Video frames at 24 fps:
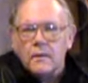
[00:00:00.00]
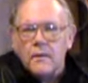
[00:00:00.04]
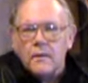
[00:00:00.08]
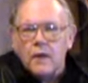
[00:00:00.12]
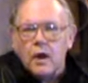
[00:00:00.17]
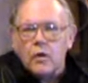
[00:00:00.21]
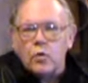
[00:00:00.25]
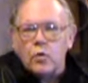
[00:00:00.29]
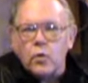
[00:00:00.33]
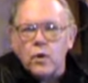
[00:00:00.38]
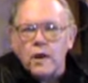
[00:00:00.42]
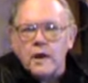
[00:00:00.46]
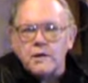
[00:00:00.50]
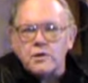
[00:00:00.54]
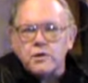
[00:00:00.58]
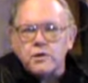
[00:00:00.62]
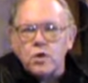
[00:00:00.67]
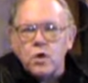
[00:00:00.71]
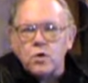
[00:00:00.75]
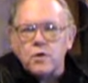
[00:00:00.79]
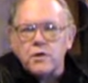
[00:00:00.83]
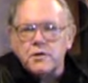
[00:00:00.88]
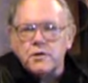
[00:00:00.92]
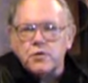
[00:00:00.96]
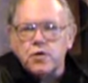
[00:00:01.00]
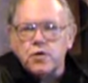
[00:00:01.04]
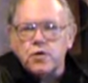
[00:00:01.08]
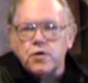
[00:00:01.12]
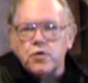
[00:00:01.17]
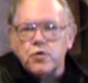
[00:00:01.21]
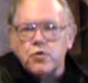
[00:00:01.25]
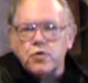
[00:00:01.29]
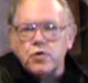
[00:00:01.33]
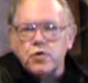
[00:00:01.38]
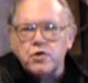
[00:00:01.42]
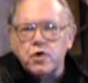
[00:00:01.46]
otherwise known as the
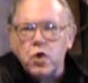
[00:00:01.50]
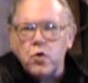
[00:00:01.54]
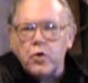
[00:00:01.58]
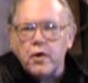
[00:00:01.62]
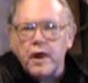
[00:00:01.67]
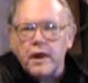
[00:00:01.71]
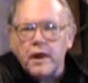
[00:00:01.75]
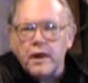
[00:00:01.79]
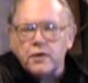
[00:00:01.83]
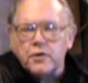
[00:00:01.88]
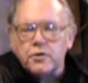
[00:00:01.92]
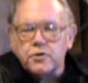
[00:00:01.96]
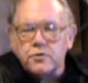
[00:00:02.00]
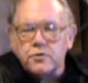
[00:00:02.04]
New Stone Age.